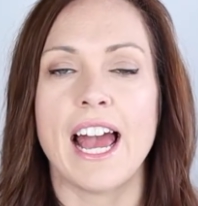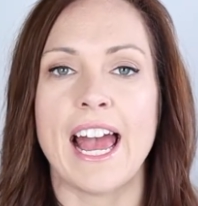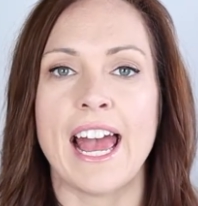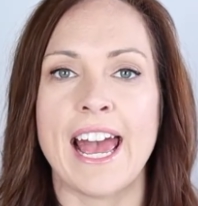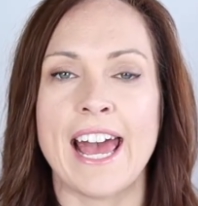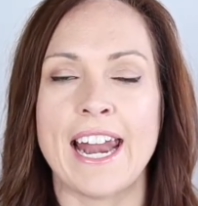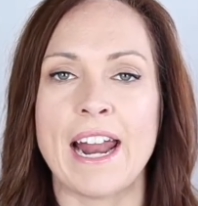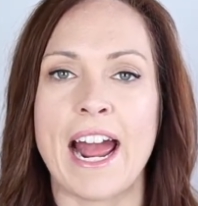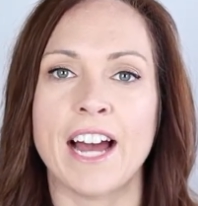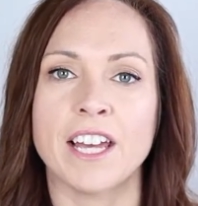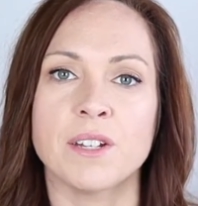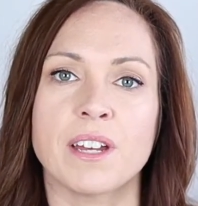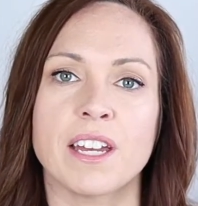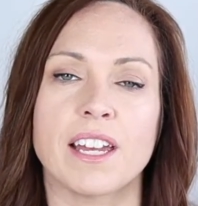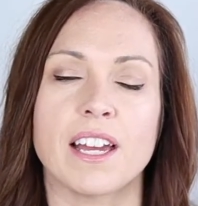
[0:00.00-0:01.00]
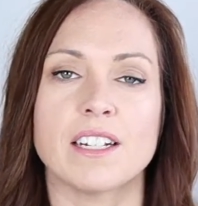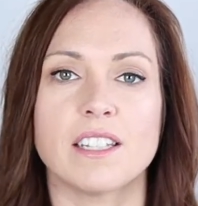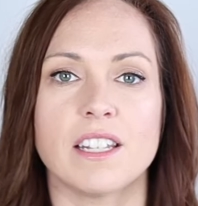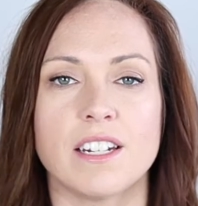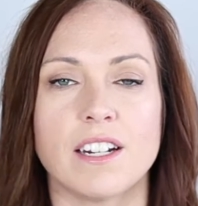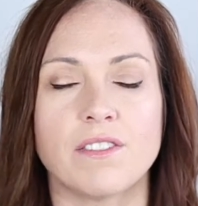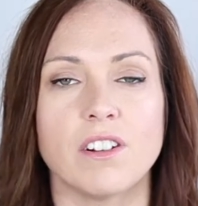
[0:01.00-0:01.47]
and how you can get to
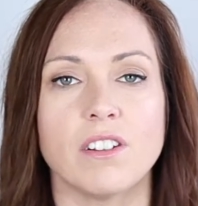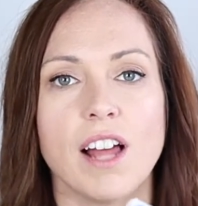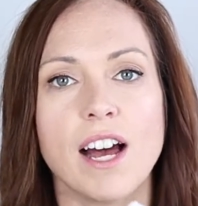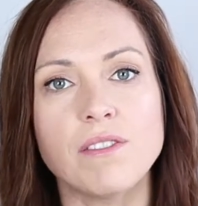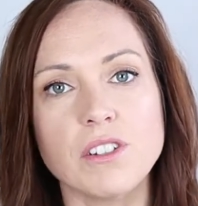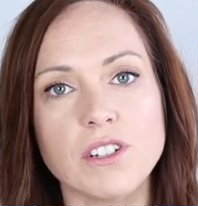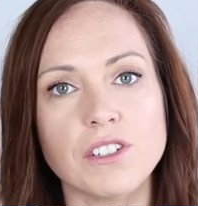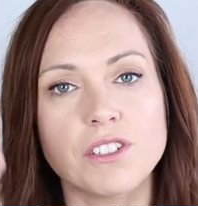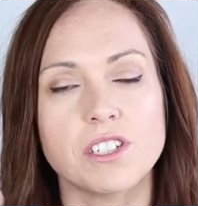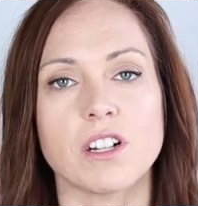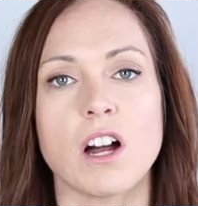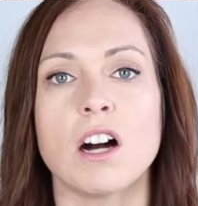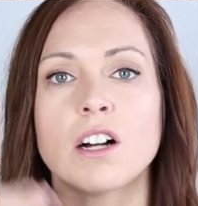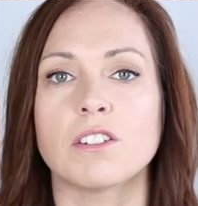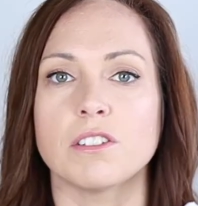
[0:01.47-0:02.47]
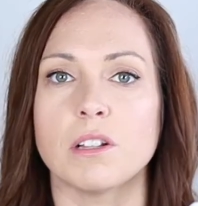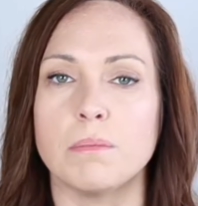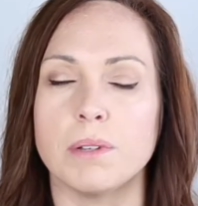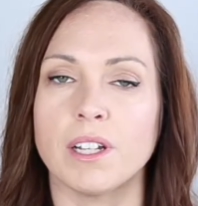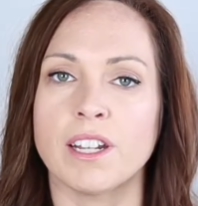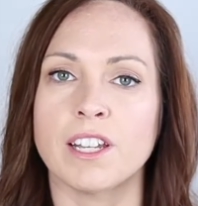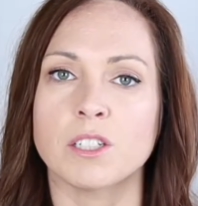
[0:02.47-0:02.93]
the different levels to conquer the
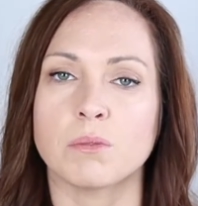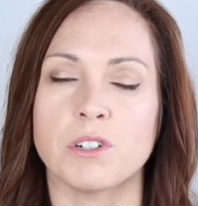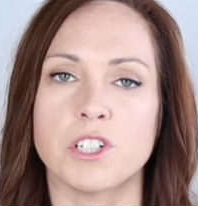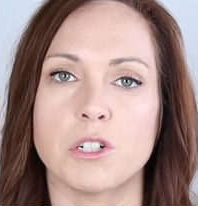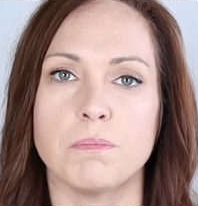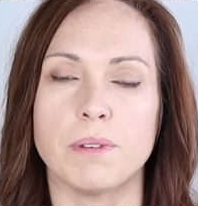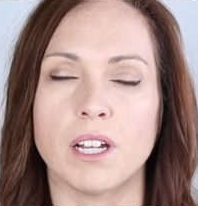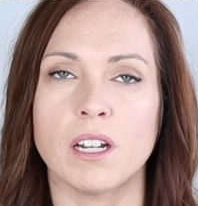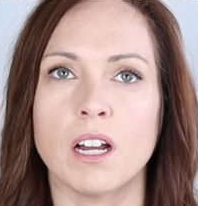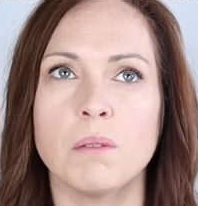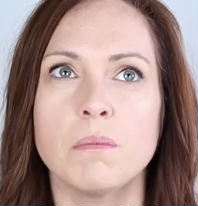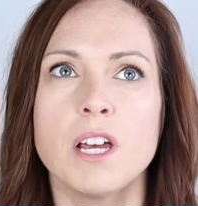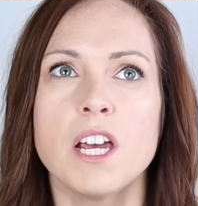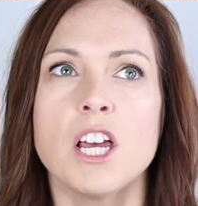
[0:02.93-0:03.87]
buildings once you build them.